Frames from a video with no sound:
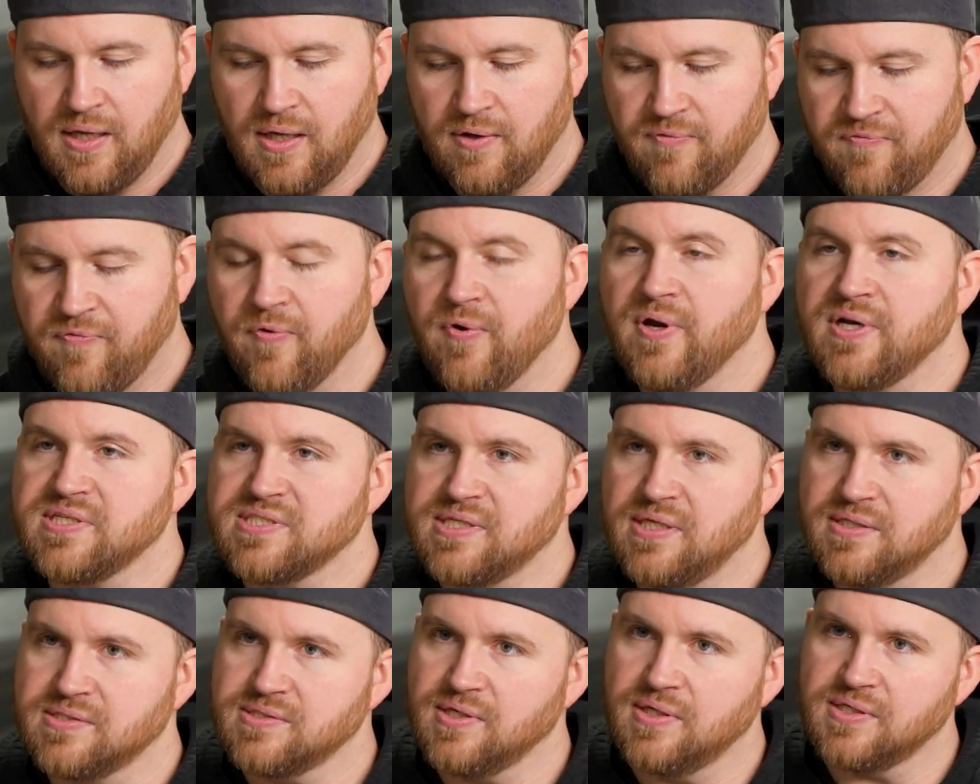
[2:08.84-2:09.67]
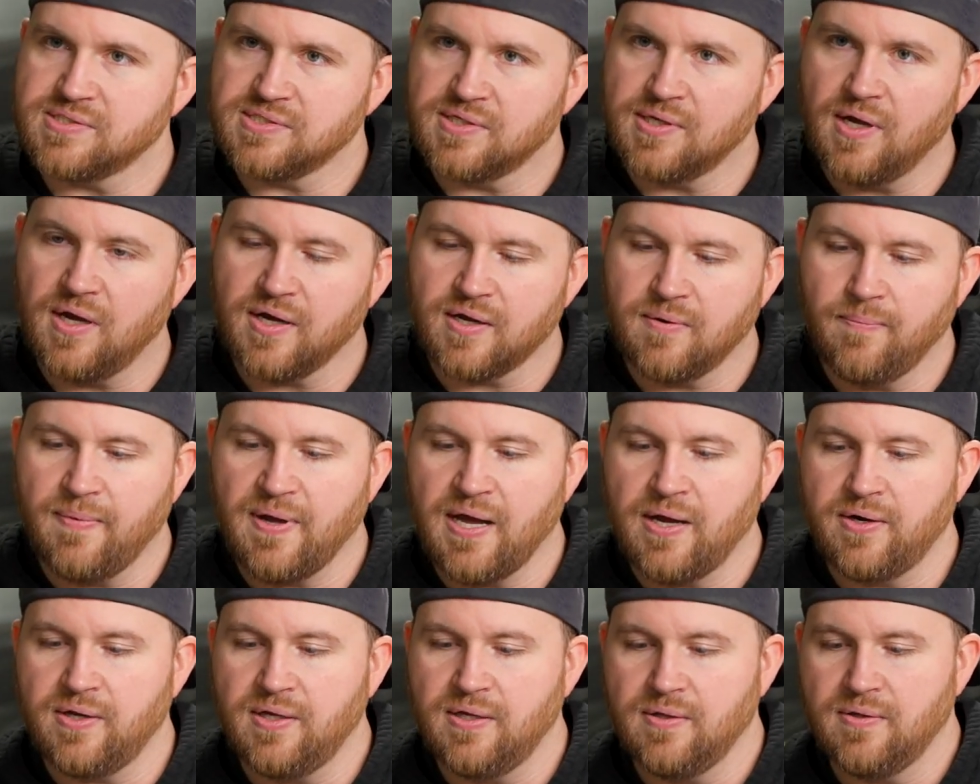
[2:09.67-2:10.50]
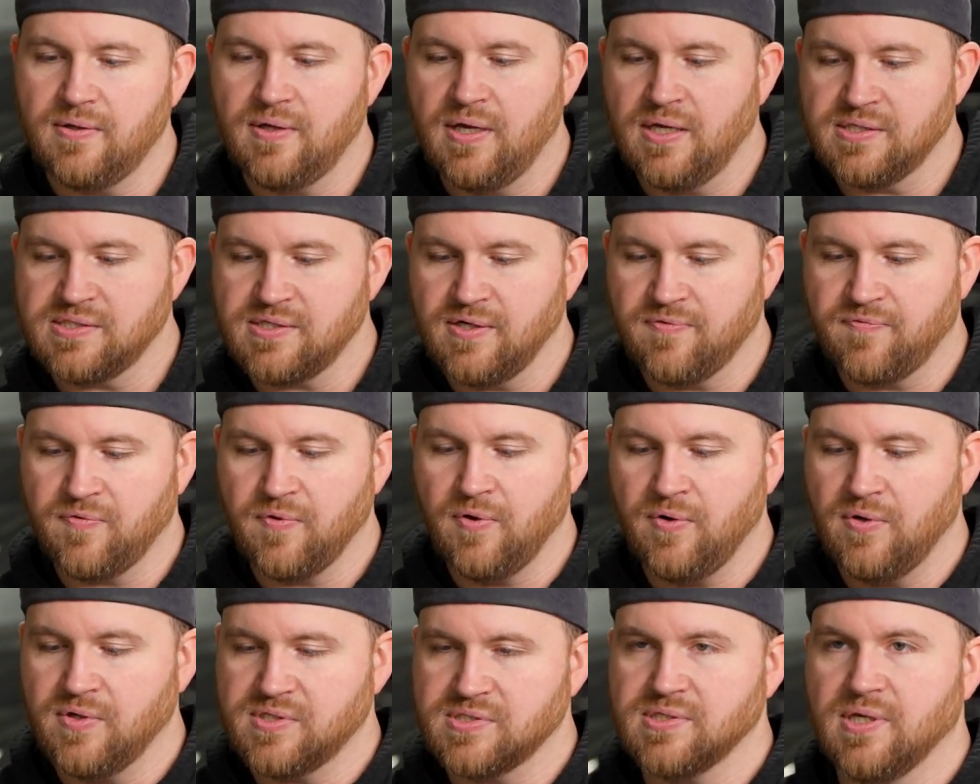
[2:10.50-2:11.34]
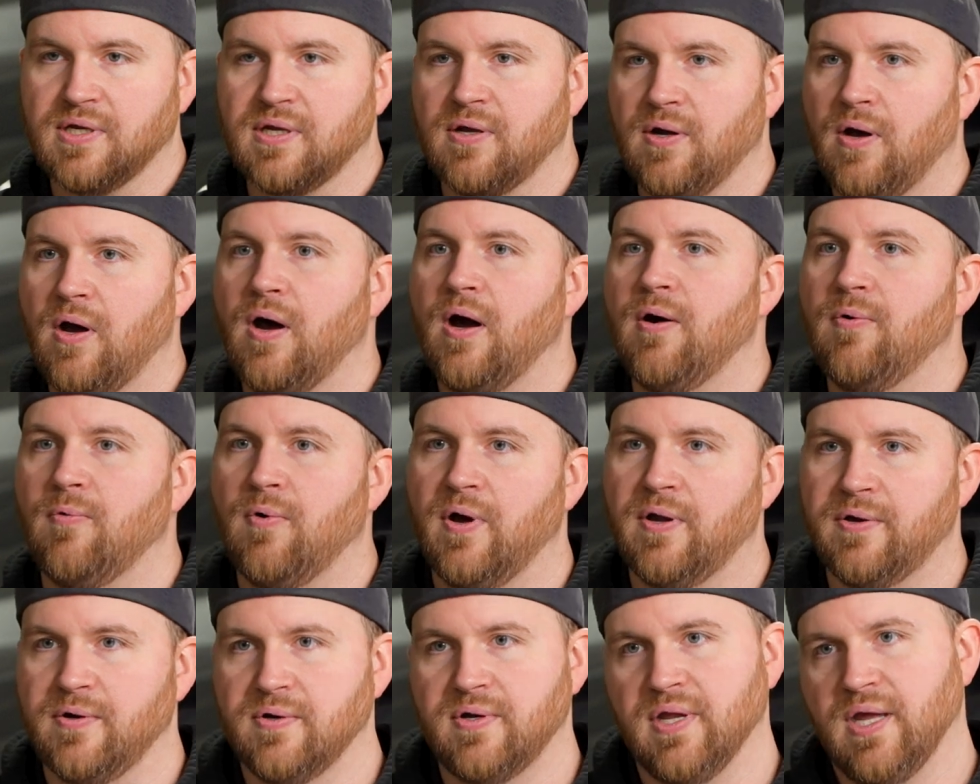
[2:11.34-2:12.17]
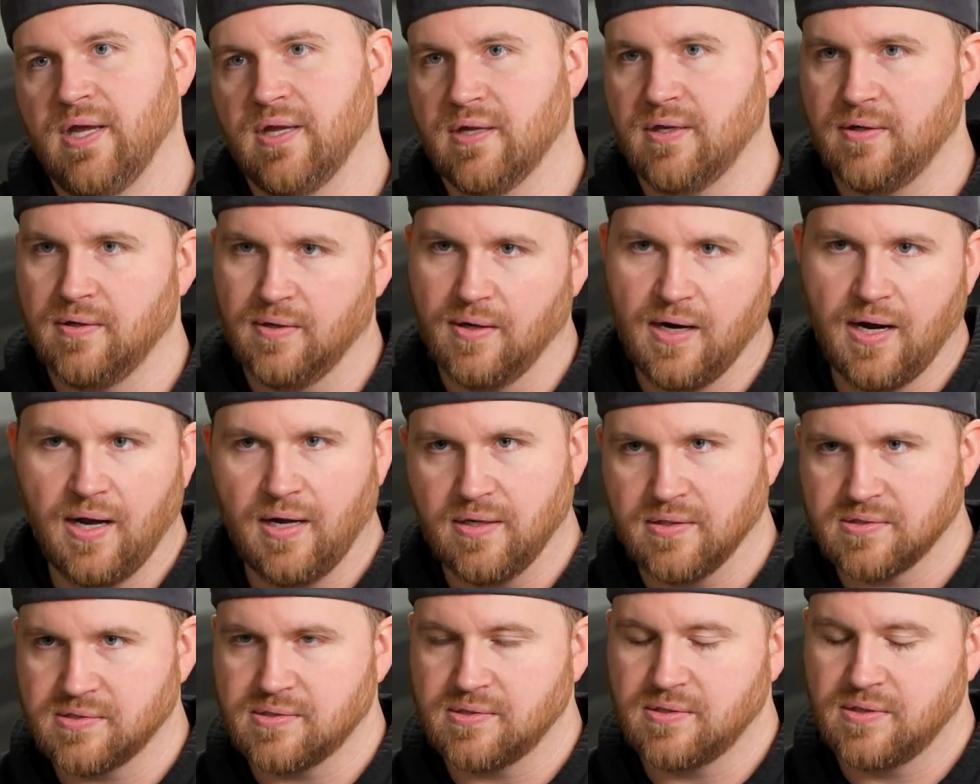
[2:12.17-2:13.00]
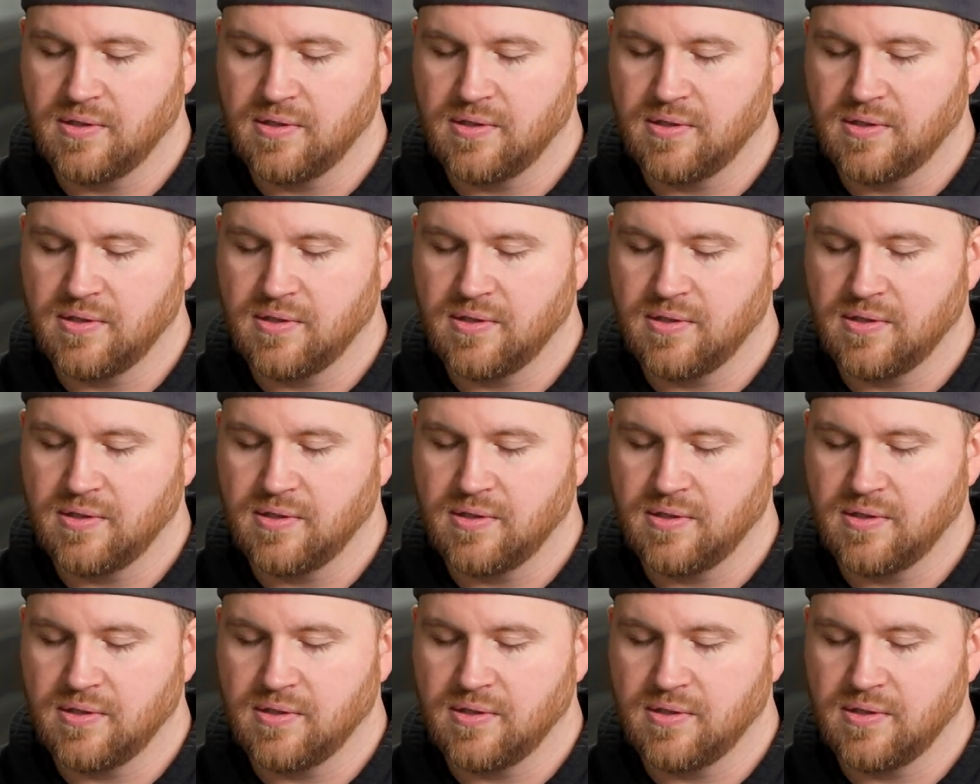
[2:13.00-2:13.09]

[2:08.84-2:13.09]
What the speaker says: for instance, let's talk about it as if though it's like a hot water tank in your house.